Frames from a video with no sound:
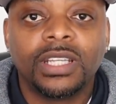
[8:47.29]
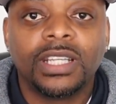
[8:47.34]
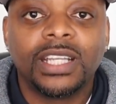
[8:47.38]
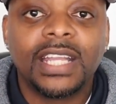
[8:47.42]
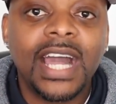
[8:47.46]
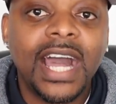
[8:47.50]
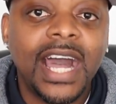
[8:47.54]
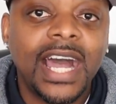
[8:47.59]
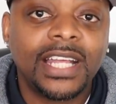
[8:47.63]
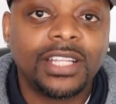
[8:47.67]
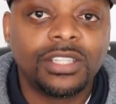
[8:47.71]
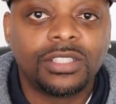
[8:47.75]

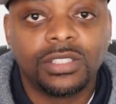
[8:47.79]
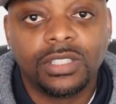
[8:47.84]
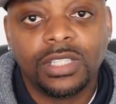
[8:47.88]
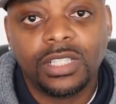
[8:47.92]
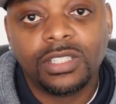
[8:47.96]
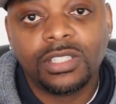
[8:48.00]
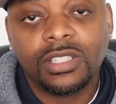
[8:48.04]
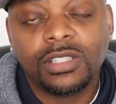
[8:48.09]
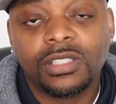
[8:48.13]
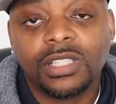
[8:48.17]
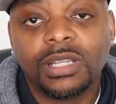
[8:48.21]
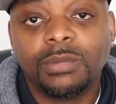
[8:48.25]
Guys,
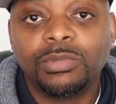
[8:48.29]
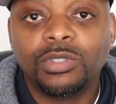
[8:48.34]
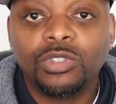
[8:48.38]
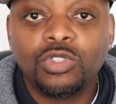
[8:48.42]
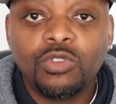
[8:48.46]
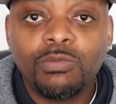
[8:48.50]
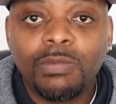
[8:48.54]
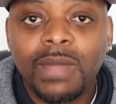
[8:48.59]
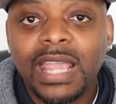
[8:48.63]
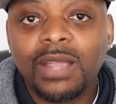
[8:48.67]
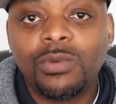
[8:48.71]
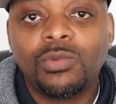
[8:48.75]
this is something
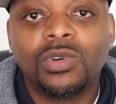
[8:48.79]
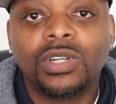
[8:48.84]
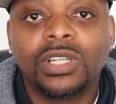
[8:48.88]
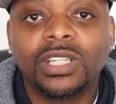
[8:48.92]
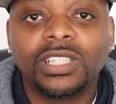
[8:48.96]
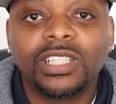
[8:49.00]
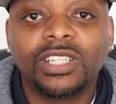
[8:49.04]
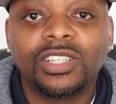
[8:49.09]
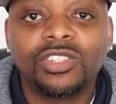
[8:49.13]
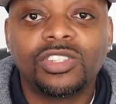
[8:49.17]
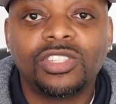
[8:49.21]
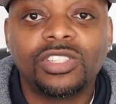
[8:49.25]
you might want
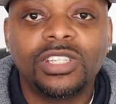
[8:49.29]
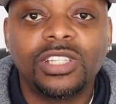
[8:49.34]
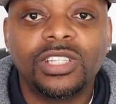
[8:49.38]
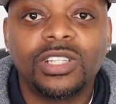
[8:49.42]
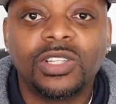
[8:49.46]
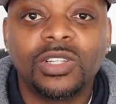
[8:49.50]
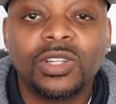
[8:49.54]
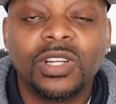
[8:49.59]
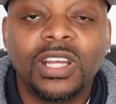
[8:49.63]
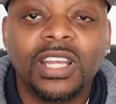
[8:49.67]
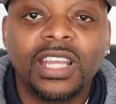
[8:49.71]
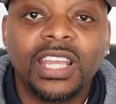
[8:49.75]
to
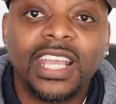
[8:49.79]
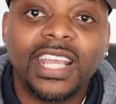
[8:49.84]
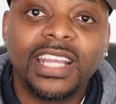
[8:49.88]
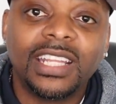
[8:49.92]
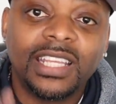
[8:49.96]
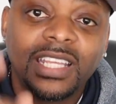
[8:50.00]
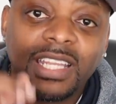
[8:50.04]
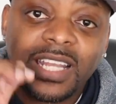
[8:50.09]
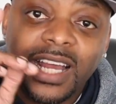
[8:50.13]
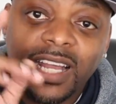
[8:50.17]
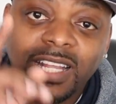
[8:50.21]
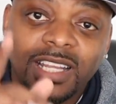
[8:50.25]
consider. And
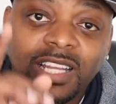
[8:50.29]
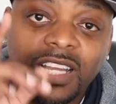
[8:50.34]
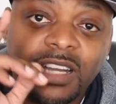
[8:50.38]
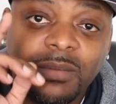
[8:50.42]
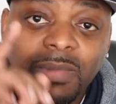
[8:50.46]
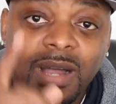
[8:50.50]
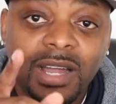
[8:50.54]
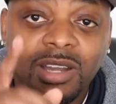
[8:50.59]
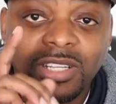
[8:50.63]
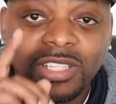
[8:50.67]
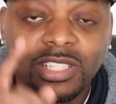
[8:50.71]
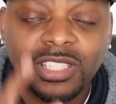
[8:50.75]
then I come
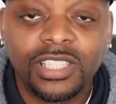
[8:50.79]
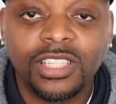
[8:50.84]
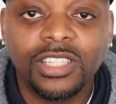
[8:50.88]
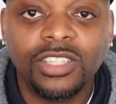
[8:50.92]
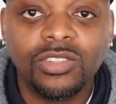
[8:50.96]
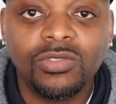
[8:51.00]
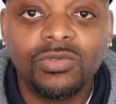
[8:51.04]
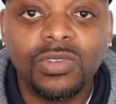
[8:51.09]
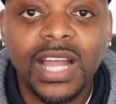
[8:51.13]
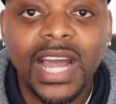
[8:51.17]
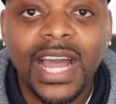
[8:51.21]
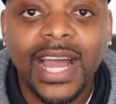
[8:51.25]
out and see
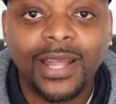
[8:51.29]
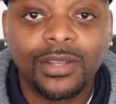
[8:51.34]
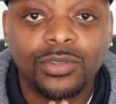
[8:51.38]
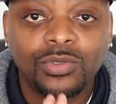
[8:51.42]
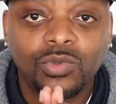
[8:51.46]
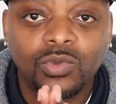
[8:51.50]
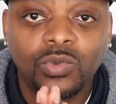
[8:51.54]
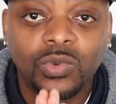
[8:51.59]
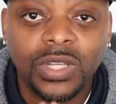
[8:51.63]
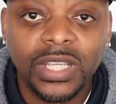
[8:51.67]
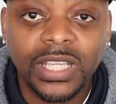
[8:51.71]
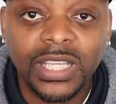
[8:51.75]
you guys
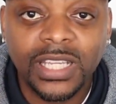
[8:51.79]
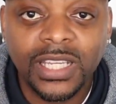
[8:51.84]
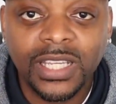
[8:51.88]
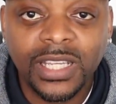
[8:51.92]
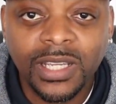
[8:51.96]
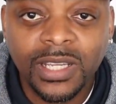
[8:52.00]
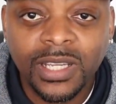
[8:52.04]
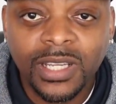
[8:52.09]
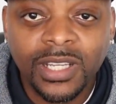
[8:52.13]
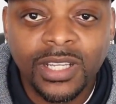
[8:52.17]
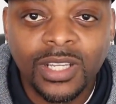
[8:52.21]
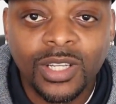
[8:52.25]
win
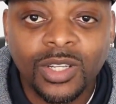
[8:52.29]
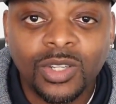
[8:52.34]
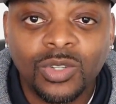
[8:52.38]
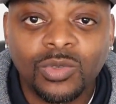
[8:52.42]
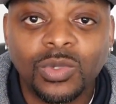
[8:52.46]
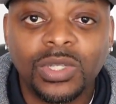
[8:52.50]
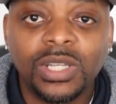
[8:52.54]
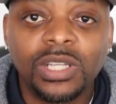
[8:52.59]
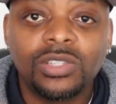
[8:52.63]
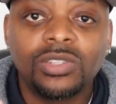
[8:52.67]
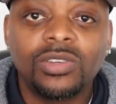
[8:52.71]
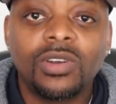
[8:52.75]

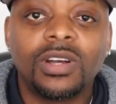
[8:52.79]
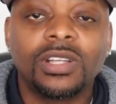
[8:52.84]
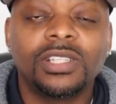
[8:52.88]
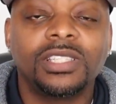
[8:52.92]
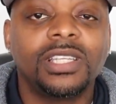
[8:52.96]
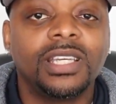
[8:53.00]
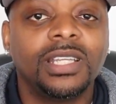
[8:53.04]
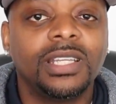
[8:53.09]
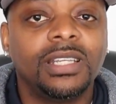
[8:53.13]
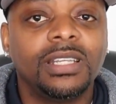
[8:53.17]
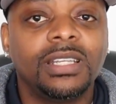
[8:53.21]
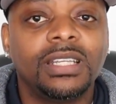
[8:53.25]
when it's all
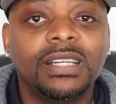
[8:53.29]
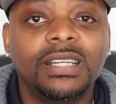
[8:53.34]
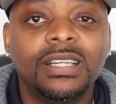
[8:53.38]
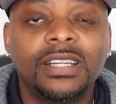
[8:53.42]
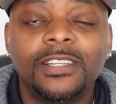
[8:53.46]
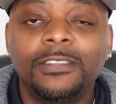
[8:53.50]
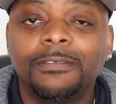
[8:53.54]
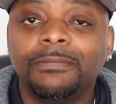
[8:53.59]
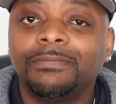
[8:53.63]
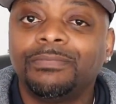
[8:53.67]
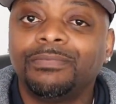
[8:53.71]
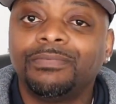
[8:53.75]
said and
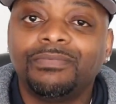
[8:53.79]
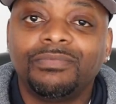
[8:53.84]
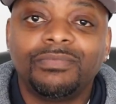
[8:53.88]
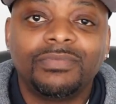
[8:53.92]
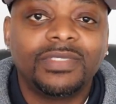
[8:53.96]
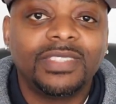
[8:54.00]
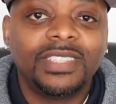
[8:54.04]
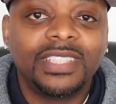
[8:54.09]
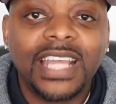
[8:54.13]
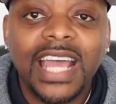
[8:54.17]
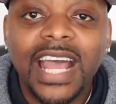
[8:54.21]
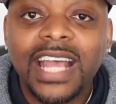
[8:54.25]
done.
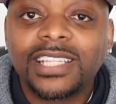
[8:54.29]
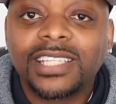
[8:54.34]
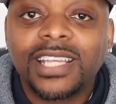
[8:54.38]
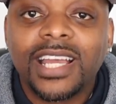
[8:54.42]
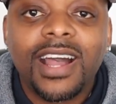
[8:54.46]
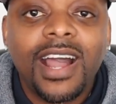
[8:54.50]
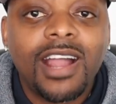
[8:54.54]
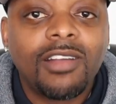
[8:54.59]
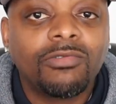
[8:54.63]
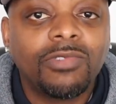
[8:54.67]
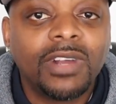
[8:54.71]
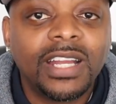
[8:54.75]
That's how
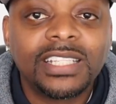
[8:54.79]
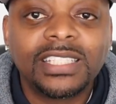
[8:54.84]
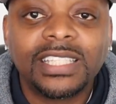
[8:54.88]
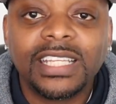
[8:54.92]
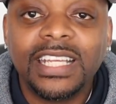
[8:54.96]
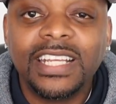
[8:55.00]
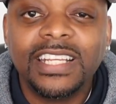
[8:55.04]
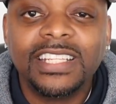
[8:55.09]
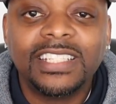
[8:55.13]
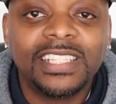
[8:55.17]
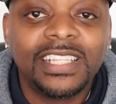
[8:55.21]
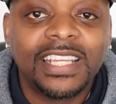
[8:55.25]
I rest
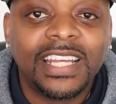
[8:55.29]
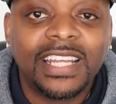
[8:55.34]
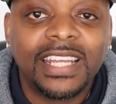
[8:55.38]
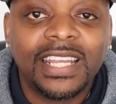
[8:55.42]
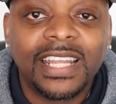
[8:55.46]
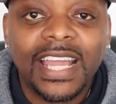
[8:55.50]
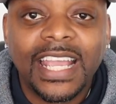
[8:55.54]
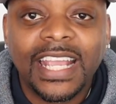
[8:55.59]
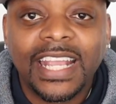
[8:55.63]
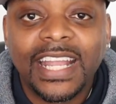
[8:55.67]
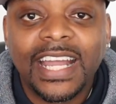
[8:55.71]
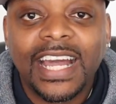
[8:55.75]
easy at
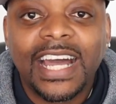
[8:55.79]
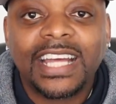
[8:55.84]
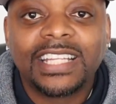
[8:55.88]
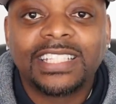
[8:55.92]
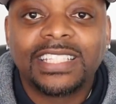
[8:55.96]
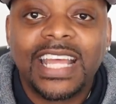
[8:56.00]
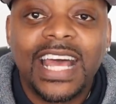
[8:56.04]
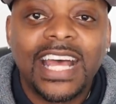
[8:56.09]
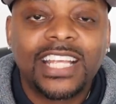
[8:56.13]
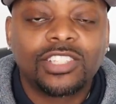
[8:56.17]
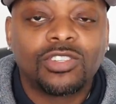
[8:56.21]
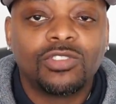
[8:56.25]
night, guys.
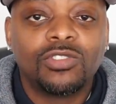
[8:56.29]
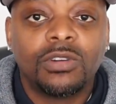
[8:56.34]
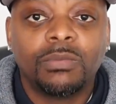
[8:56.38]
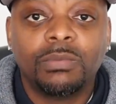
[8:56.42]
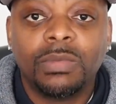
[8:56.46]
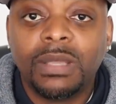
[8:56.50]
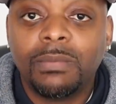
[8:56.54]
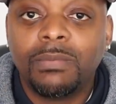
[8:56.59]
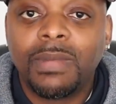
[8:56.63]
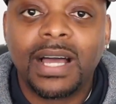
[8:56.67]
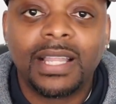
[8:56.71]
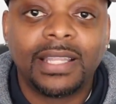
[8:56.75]
That's going to
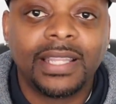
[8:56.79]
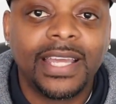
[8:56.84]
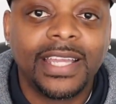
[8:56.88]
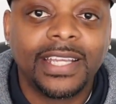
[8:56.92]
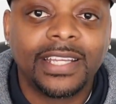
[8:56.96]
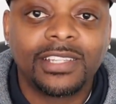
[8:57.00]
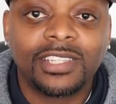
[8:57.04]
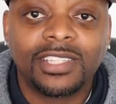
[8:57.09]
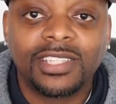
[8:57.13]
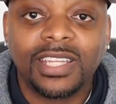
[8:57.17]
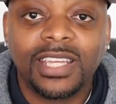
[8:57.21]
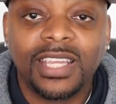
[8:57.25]
be my
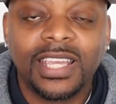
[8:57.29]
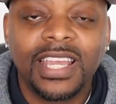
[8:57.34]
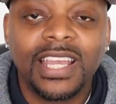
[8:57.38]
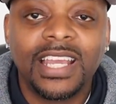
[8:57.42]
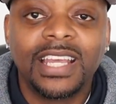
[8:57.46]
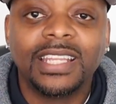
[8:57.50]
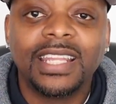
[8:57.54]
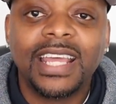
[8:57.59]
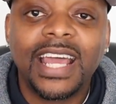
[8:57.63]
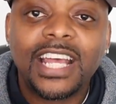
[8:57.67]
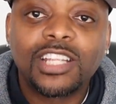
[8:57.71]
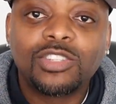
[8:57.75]
legacy.
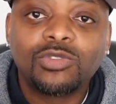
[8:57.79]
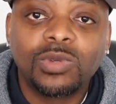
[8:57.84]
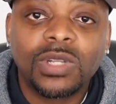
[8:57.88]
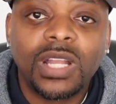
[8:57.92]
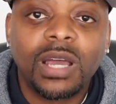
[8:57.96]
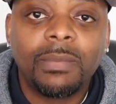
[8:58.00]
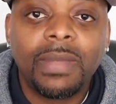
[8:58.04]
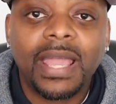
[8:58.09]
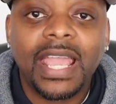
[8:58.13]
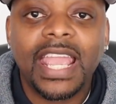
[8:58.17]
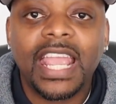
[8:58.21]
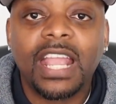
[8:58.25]
That's what
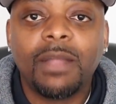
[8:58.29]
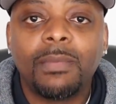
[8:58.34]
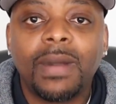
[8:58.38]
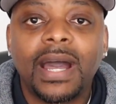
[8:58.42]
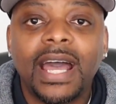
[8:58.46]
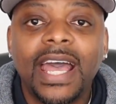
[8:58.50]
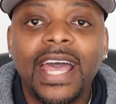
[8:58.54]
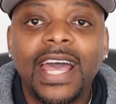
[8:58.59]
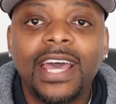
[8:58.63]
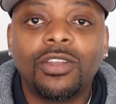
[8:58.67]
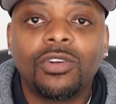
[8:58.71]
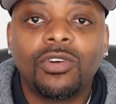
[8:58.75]
I'm going to hang my
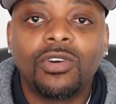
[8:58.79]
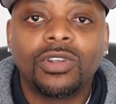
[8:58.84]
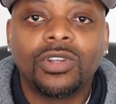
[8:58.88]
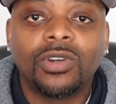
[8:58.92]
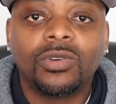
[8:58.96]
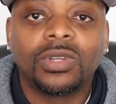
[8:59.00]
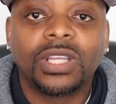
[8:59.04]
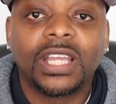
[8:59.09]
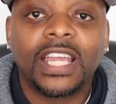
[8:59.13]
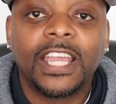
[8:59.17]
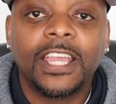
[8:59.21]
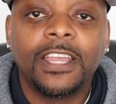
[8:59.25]
hat on,
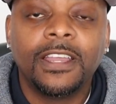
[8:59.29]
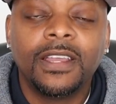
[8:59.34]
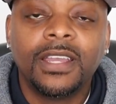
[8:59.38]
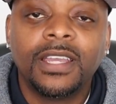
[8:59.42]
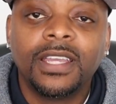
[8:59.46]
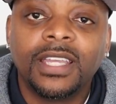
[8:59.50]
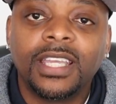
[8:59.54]
okay?